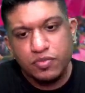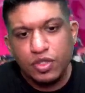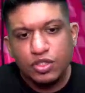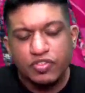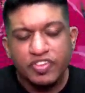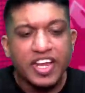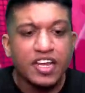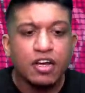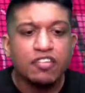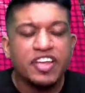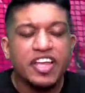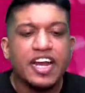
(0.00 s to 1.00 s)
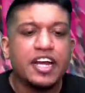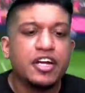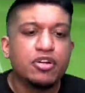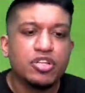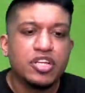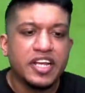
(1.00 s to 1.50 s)
So we head
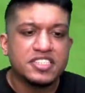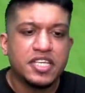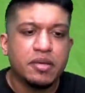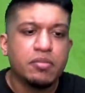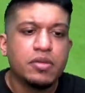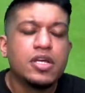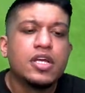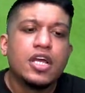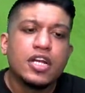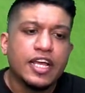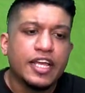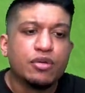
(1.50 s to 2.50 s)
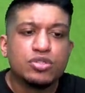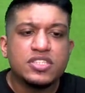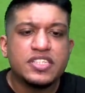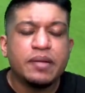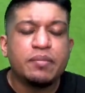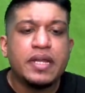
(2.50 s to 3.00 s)
into the next game. I use the
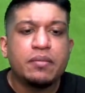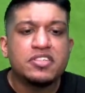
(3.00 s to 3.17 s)
same team.